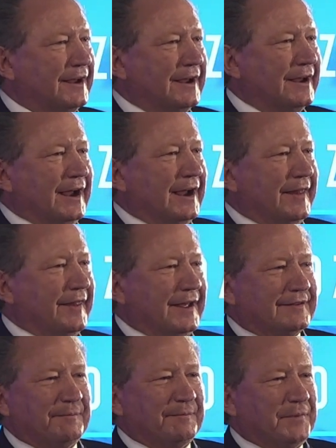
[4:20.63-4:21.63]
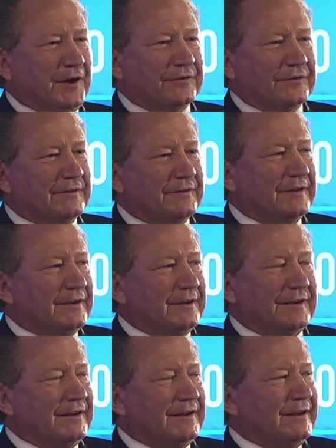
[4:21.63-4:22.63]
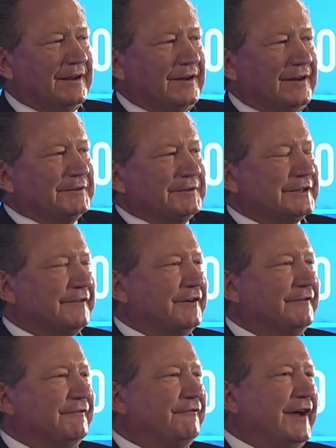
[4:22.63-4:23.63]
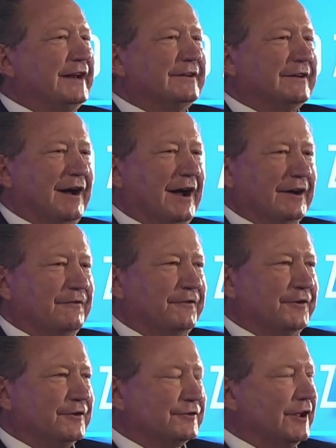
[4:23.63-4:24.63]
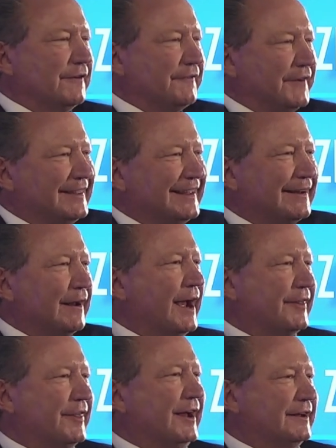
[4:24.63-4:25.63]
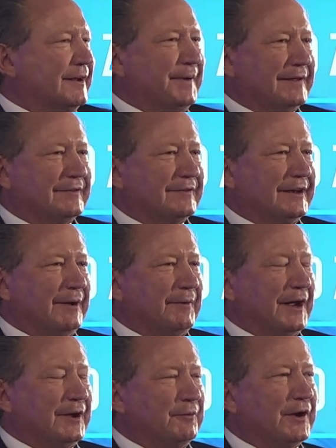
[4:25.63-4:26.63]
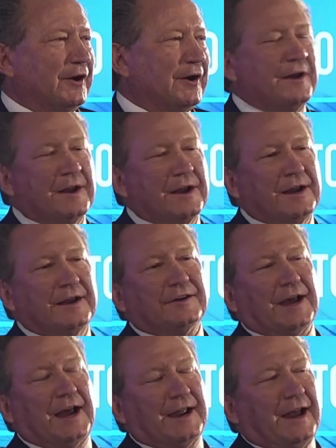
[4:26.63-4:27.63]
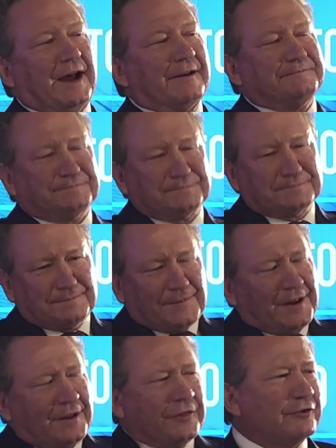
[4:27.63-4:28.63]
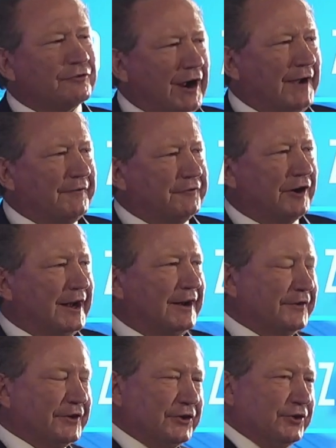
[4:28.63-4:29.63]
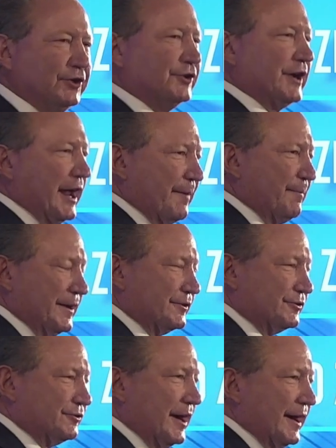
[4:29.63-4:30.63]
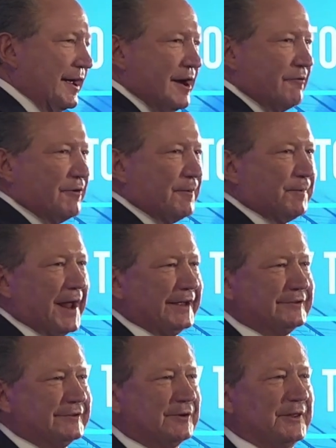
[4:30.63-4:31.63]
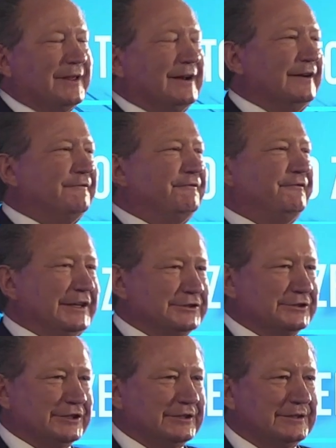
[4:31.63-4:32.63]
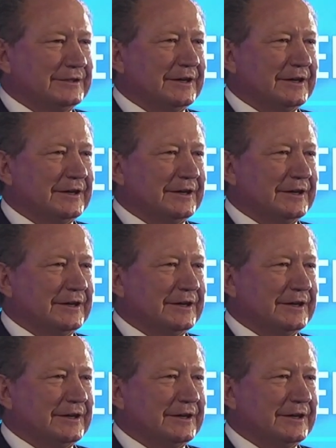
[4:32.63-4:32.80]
And they said, boss, no one's ever invented a hydrogen fuel cell of anything like that capacity. Anyway, we've got to take out the drivetrain of a huge Caterpillar truck, replace it with an invention,